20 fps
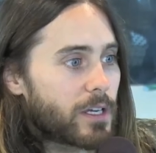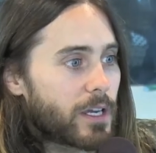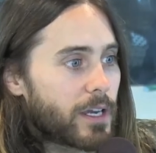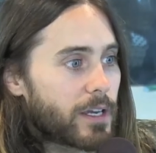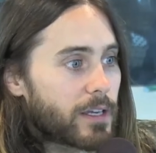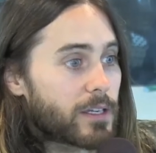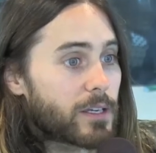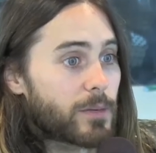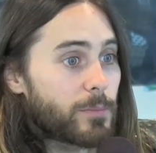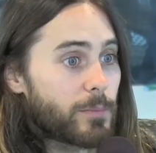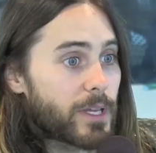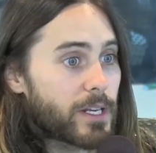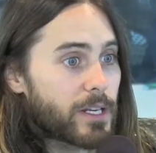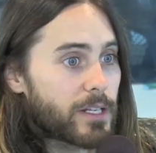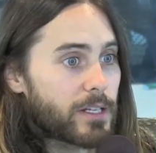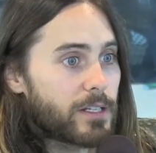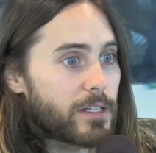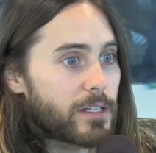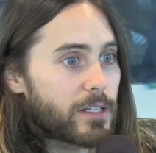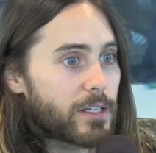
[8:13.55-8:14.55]
and
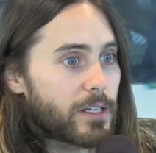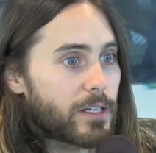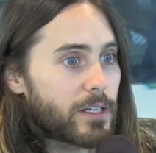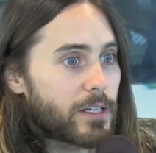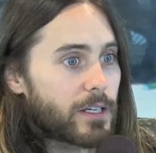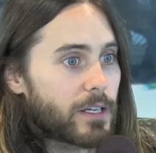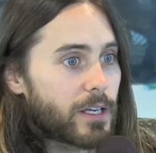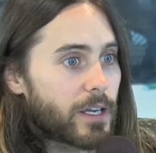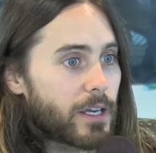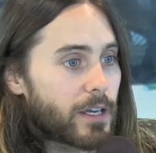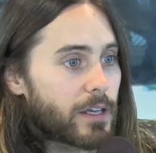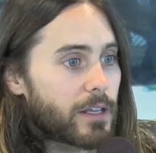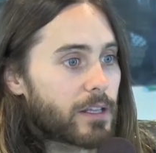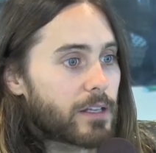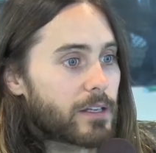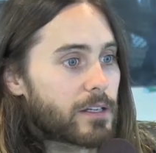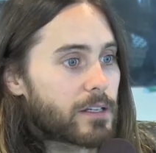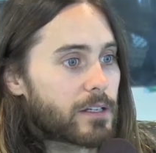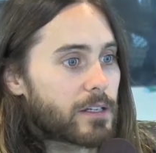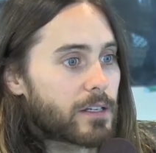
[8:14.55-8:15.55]
committed
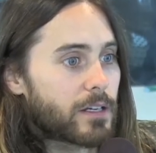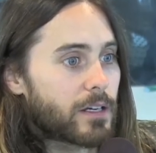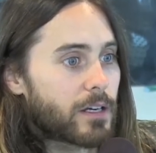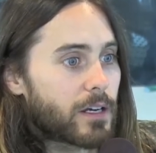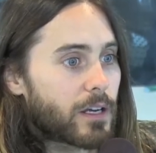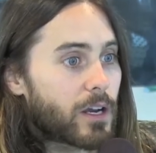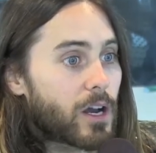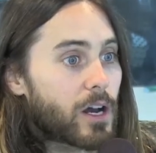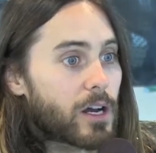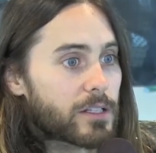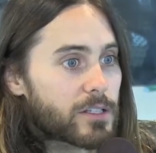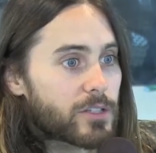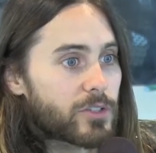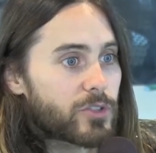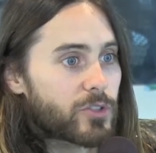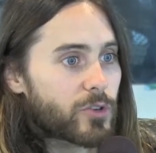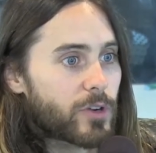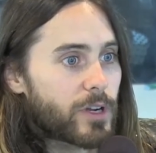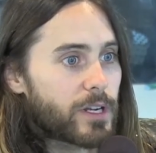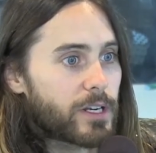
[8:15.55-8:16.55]
and
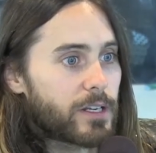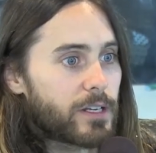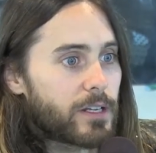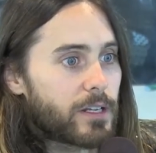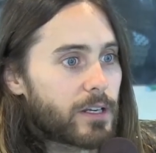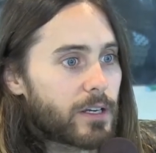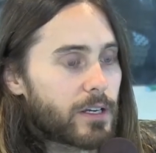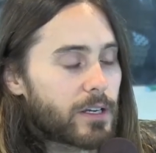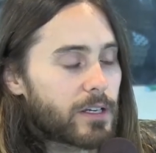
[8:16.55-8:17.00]
concentrated.